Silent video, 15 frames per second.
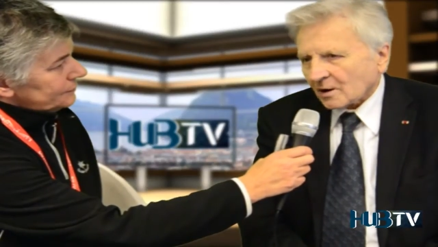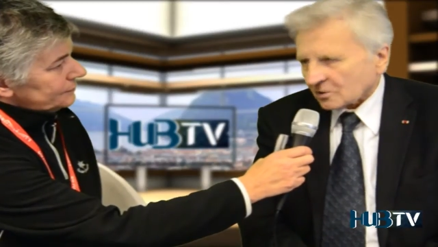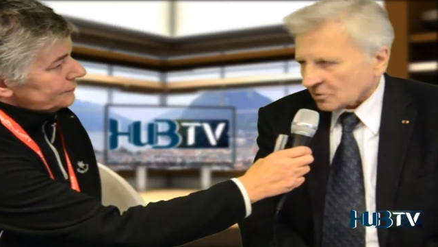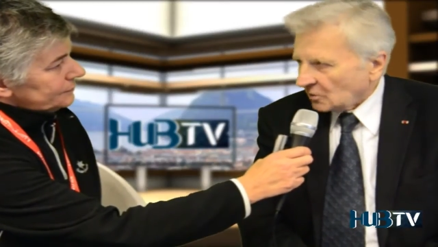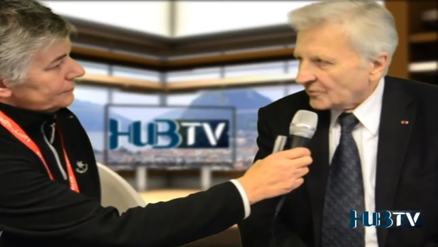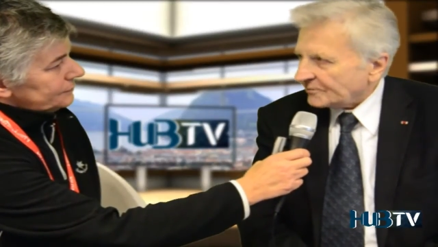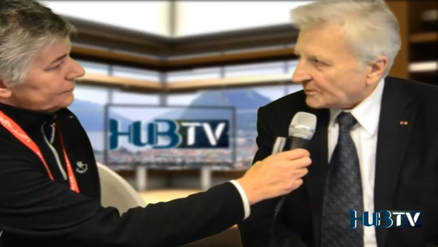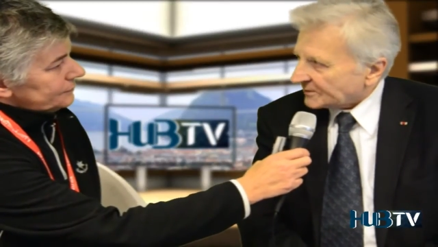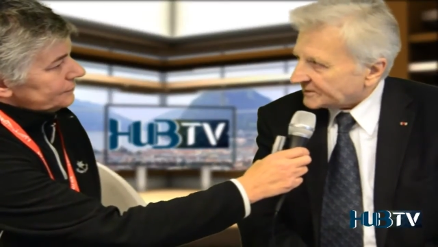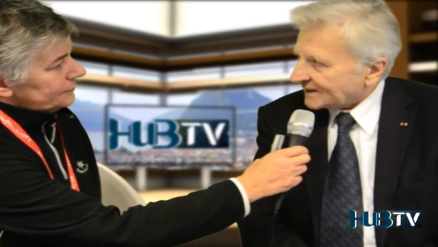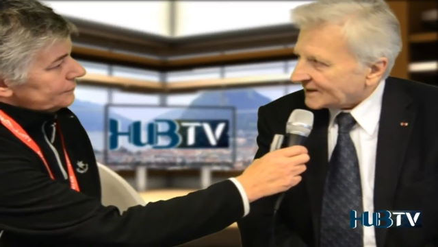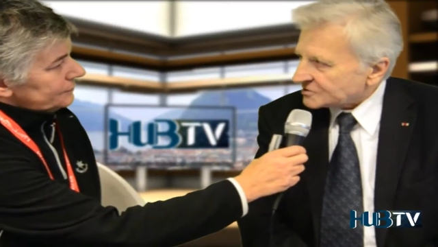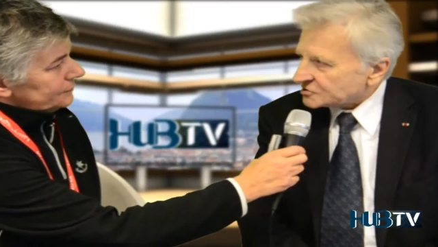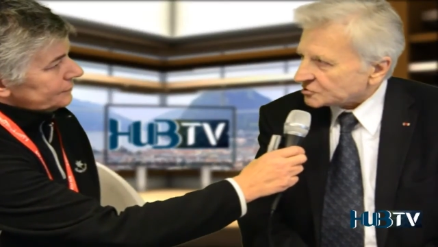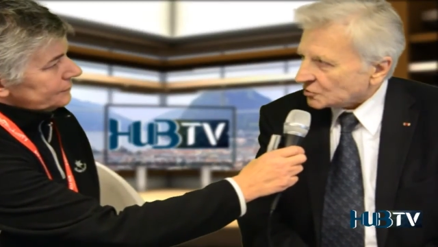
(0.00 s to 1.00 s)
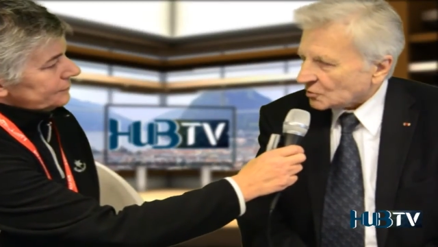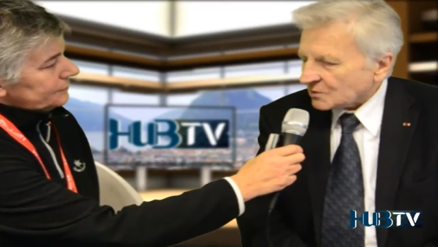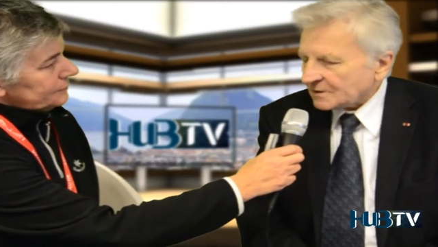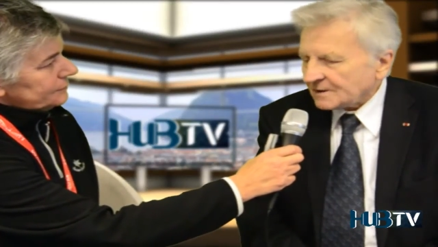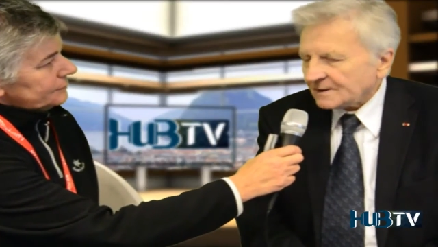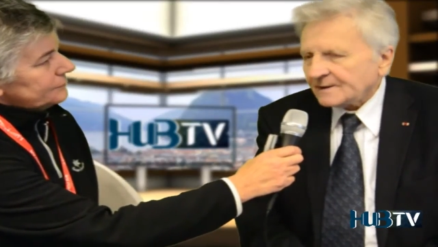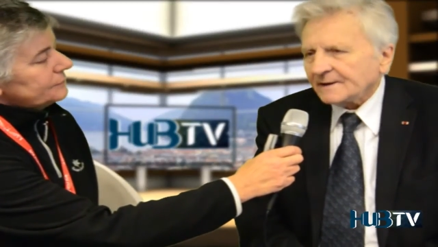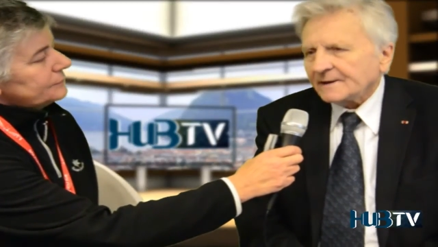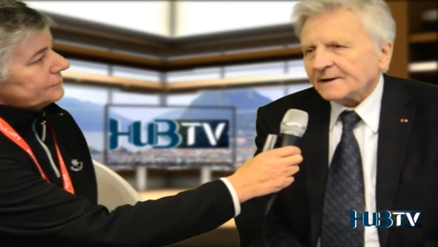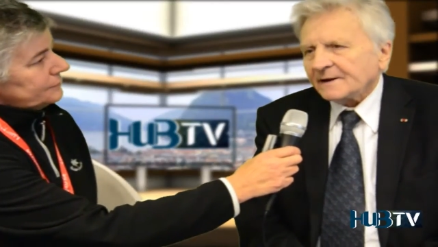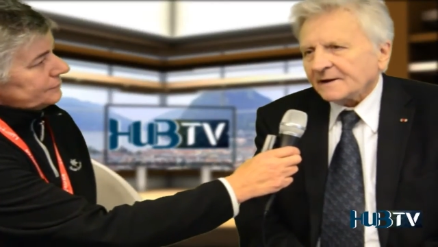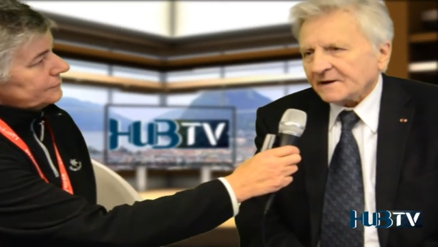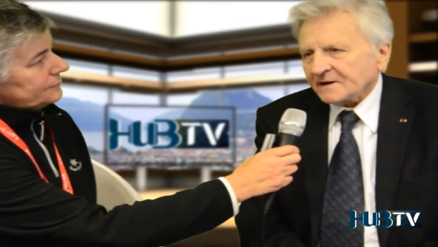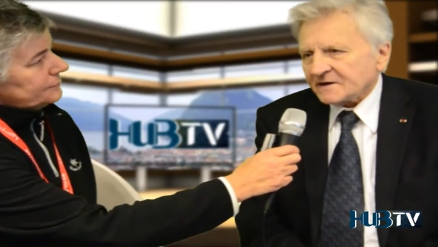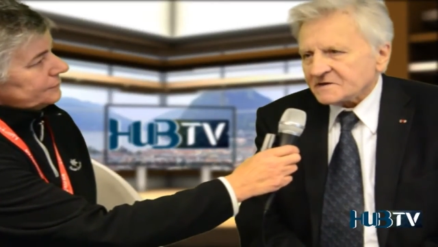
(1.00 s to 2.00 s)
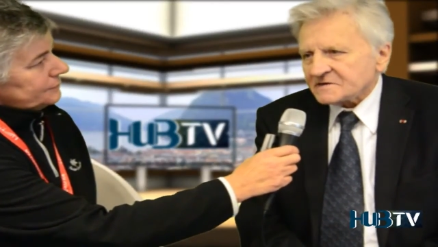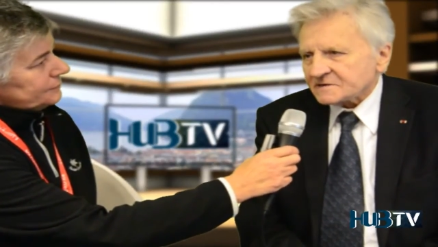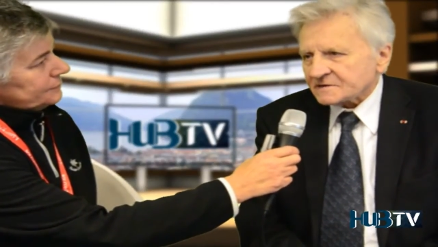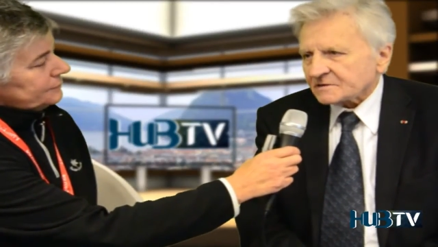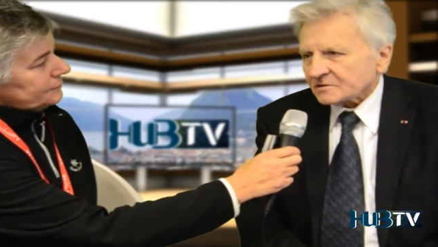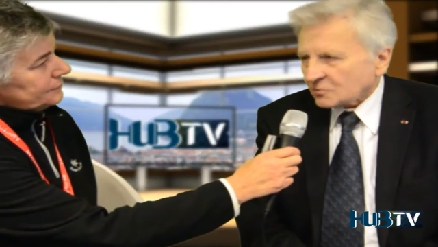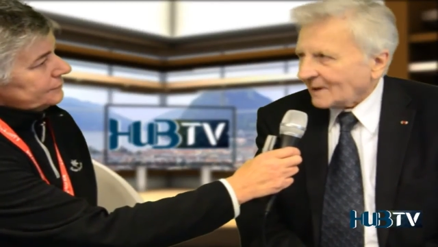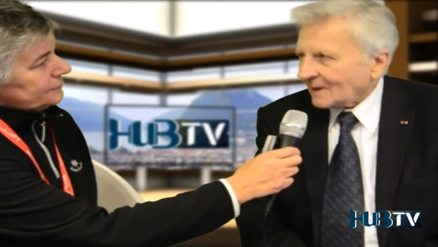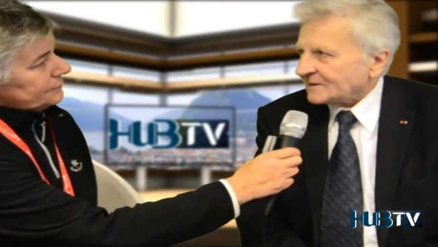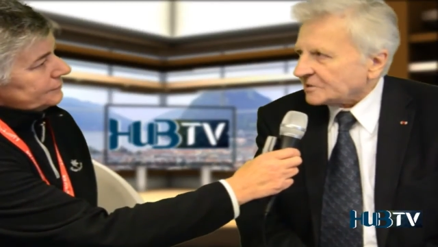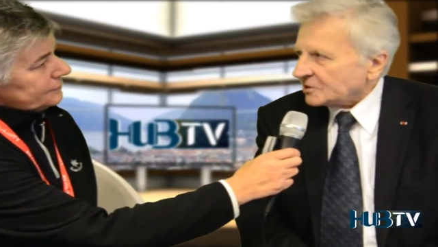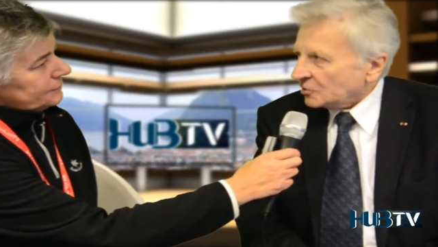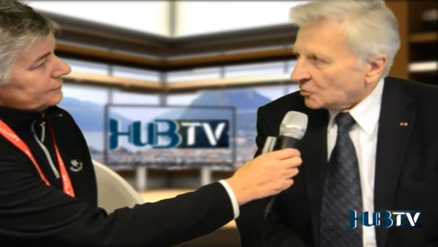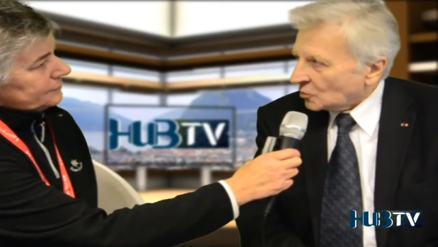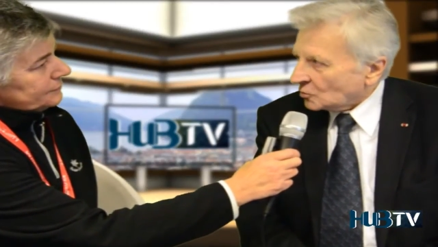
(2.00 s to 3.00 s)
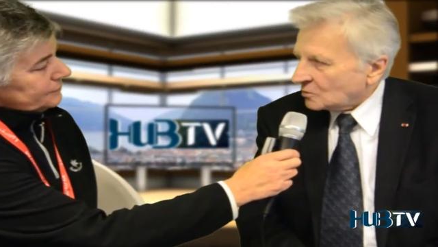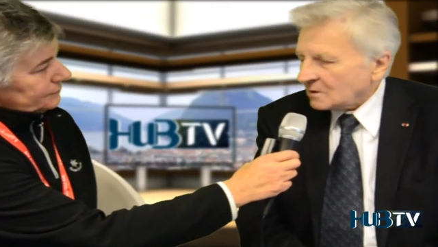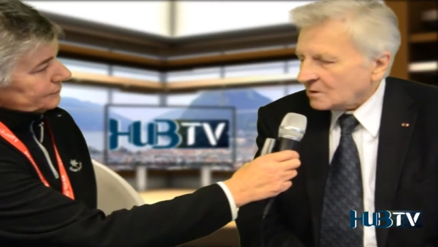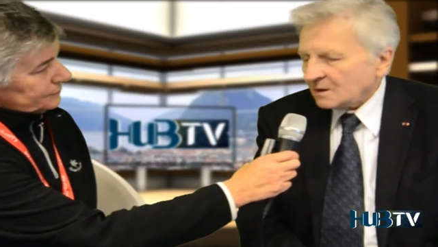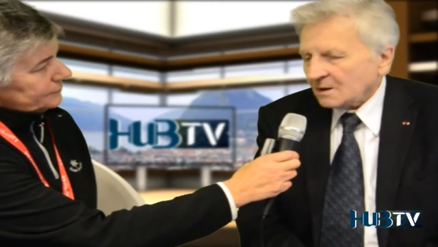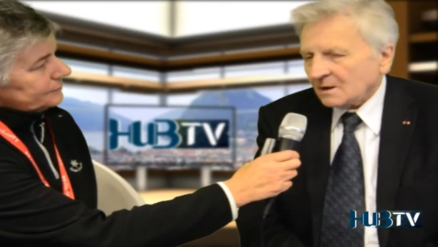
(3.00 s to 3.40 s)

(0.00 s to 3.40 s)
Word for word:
Speaker 1: growth potential is quite low